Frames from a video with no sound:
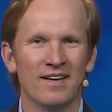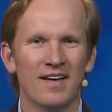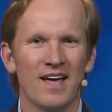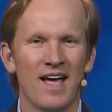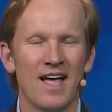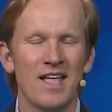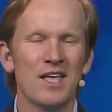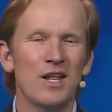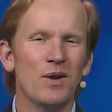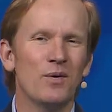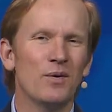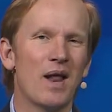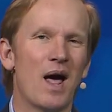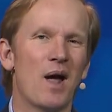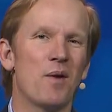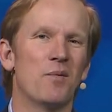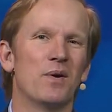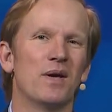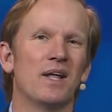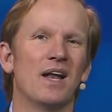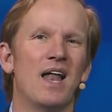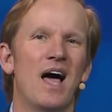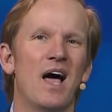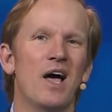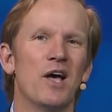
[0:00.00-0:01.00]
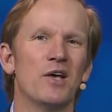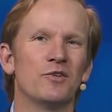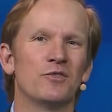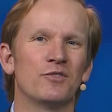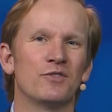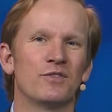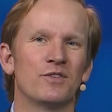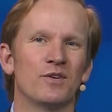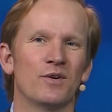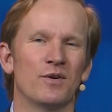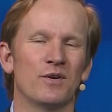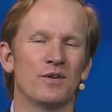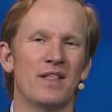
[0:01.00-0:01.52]
and you know what I
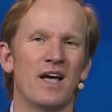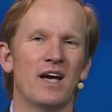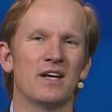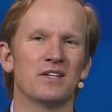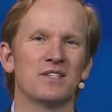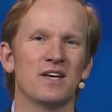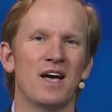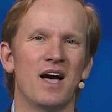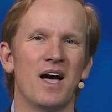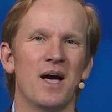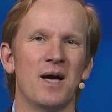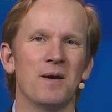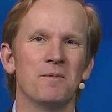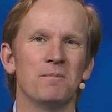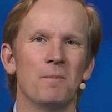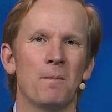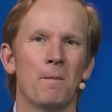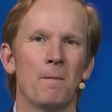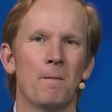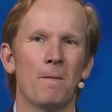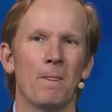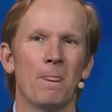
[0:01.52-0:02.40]
realized during that time?